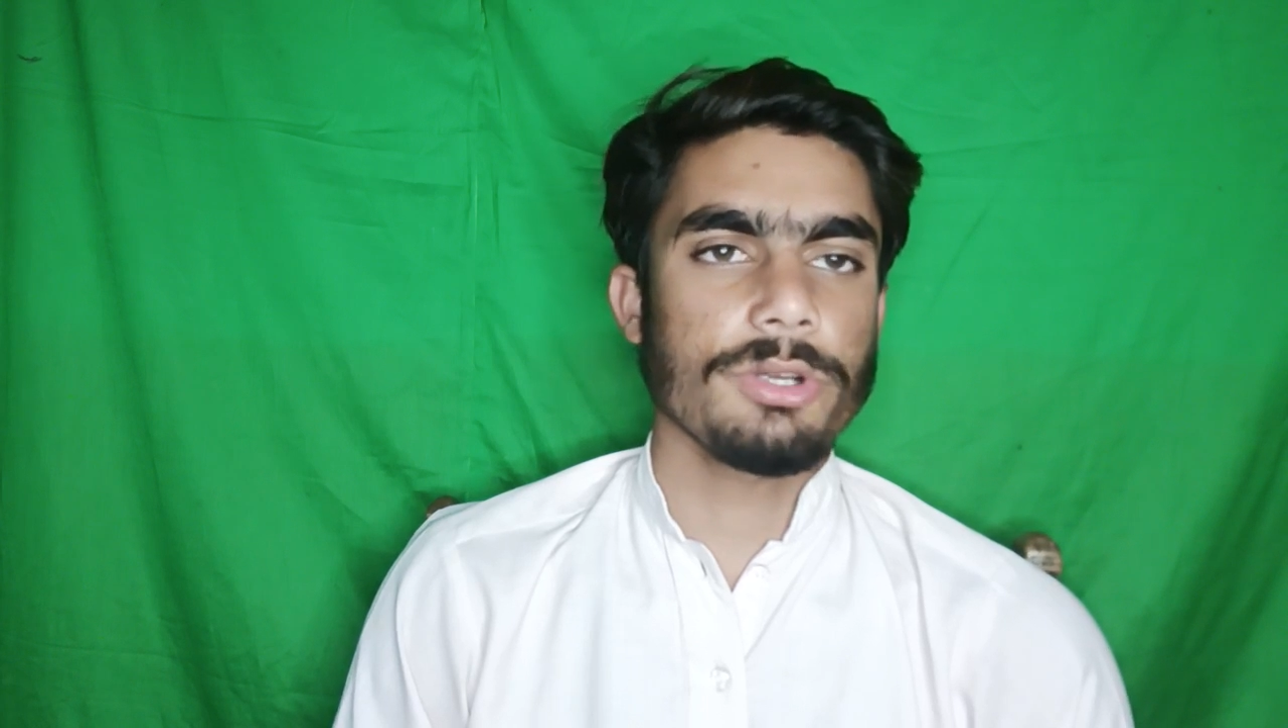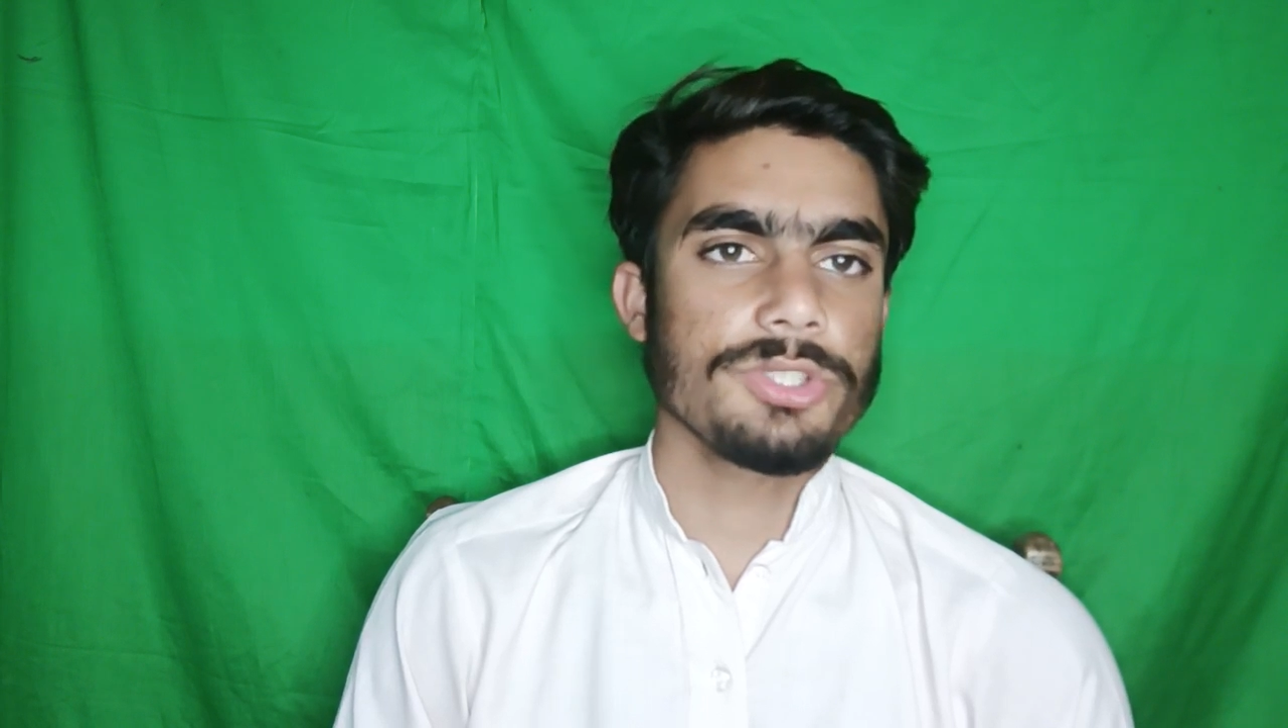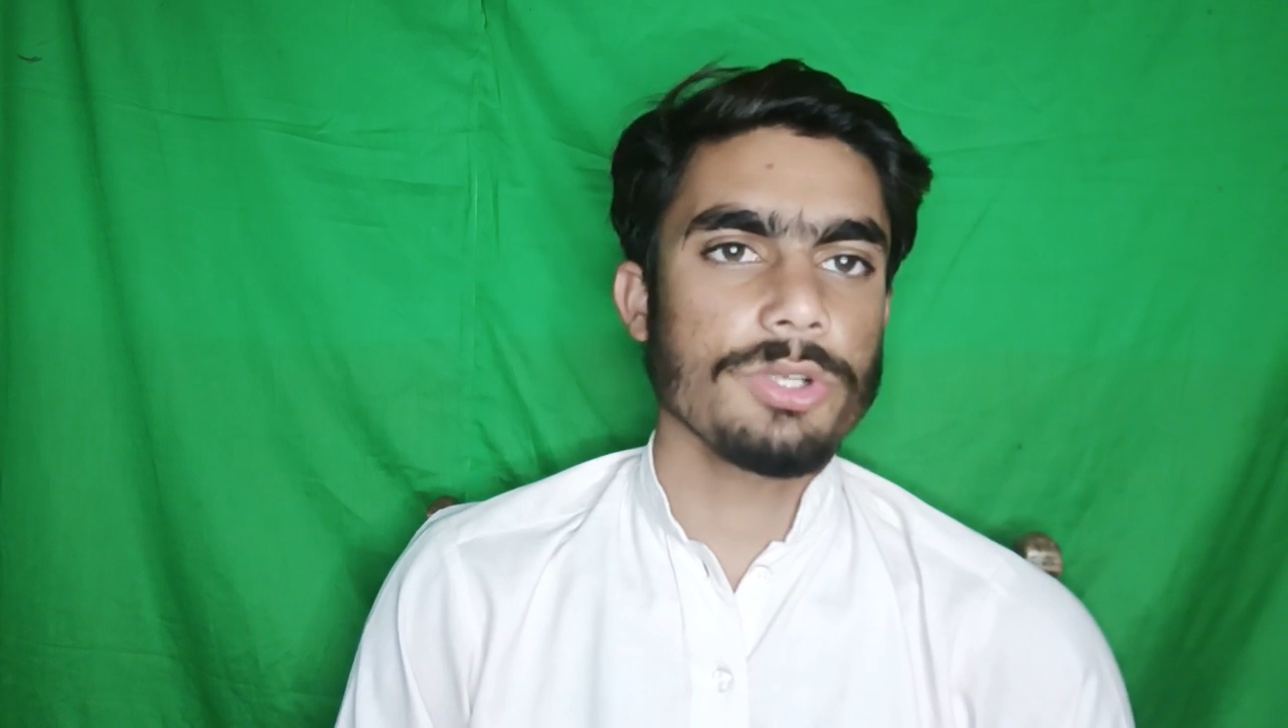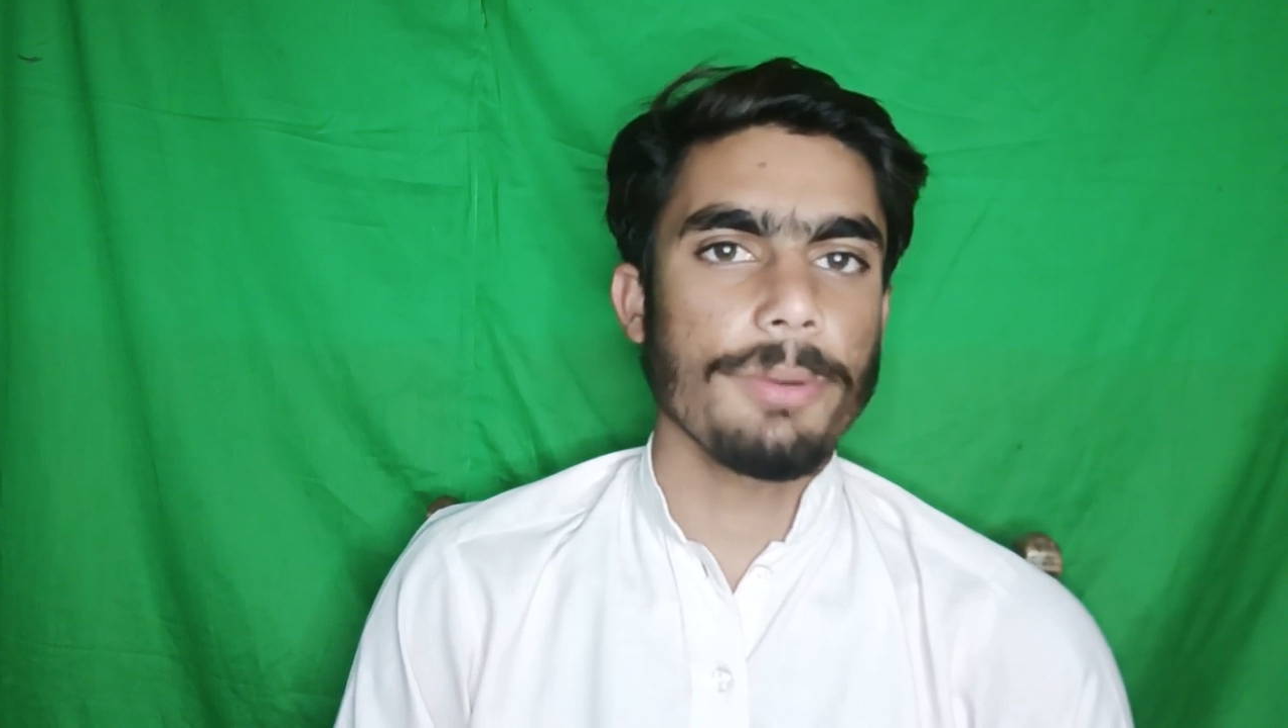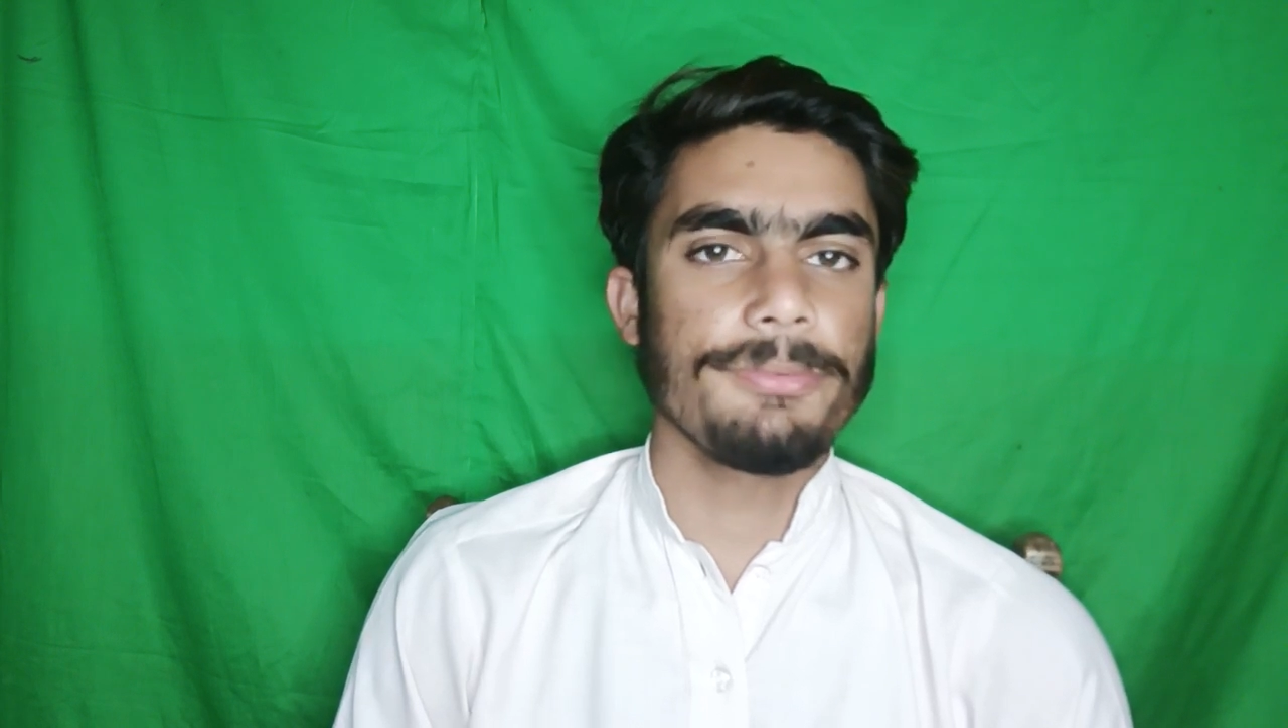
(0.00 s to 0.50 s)

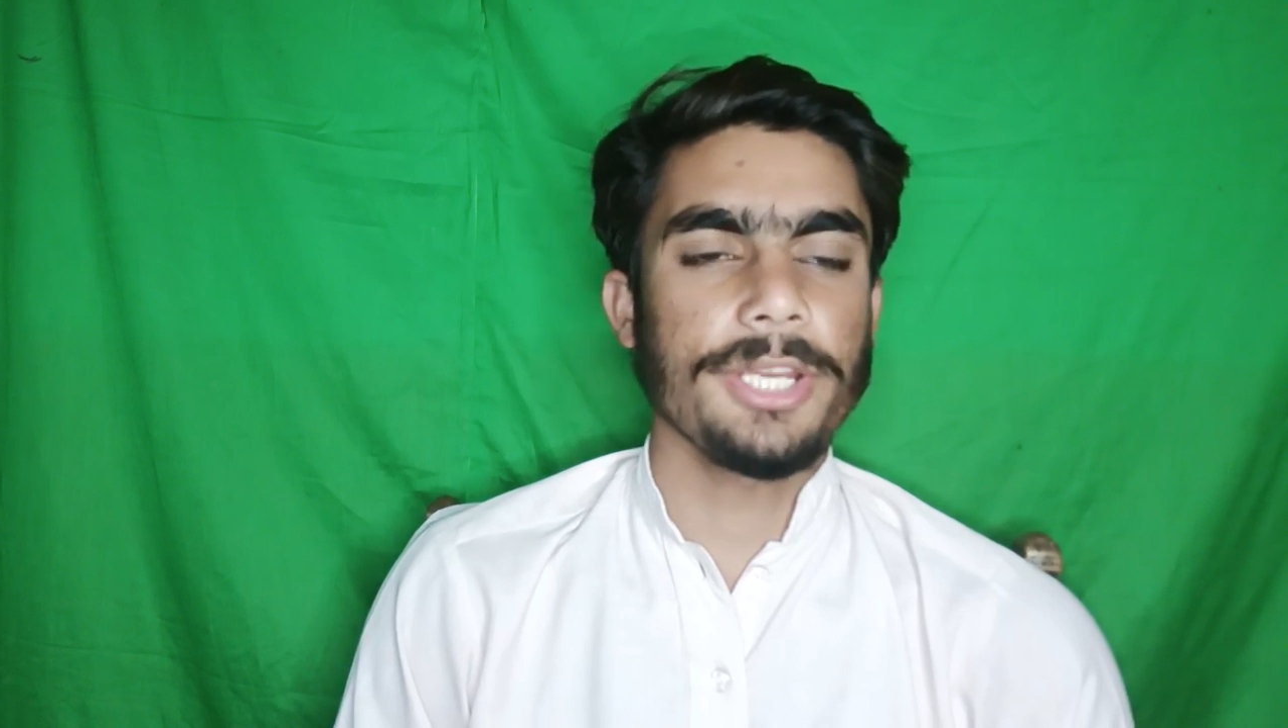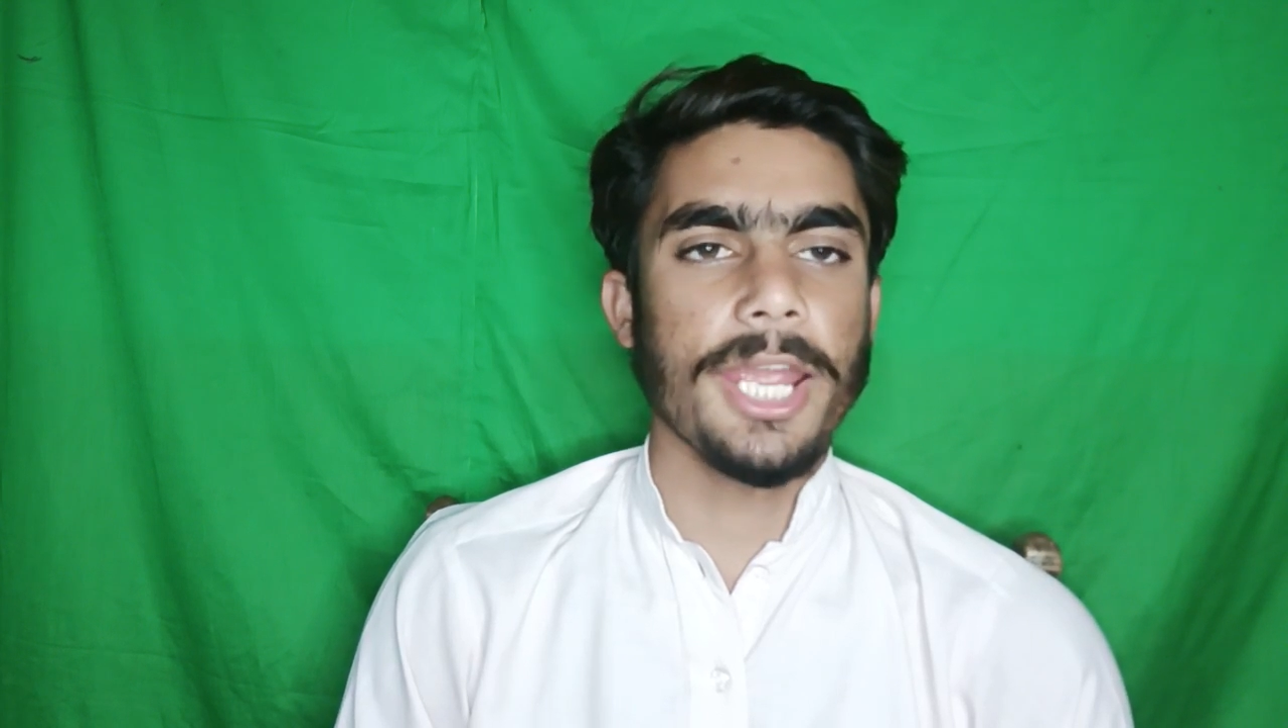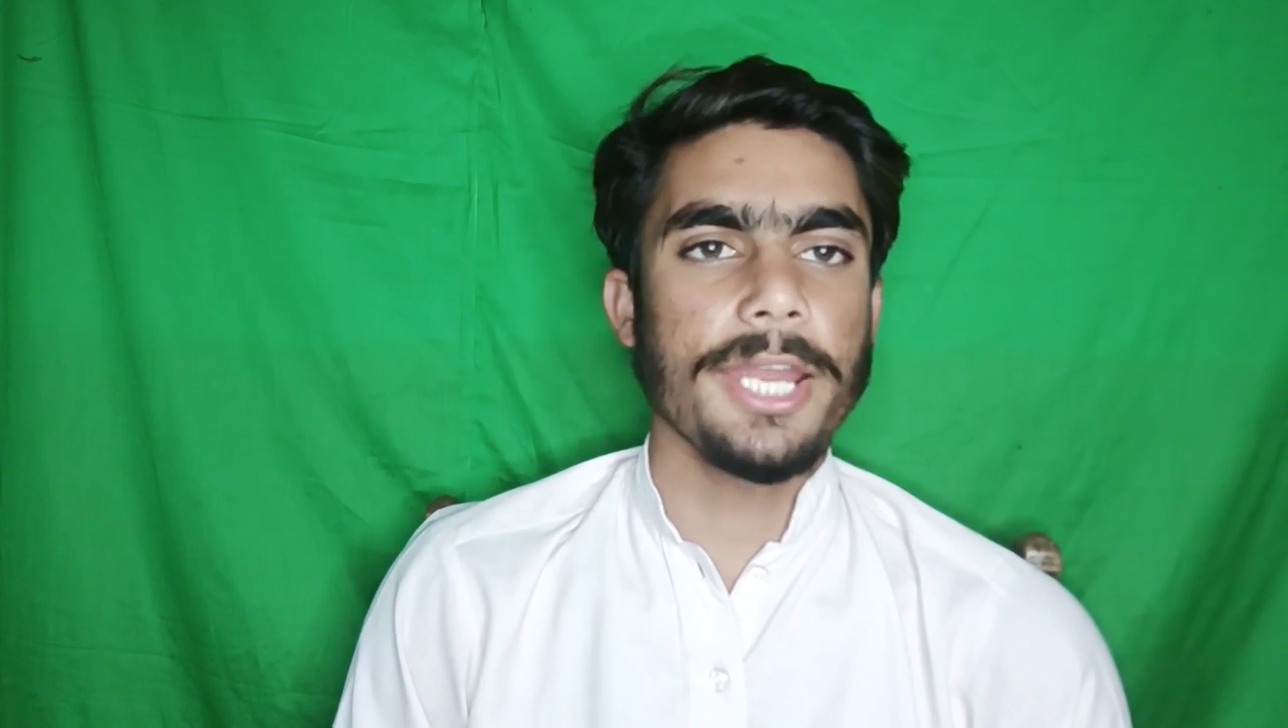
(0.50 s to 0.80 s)
on Shopee